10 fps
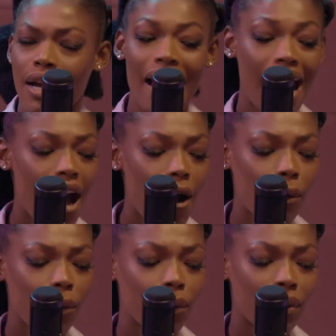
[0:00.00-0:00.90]

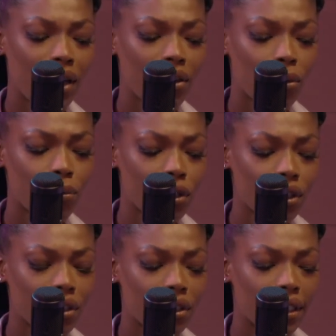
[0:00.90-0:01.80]
how in the
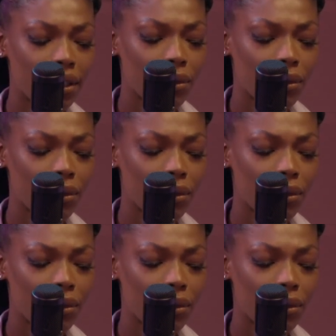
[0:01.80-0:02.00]
world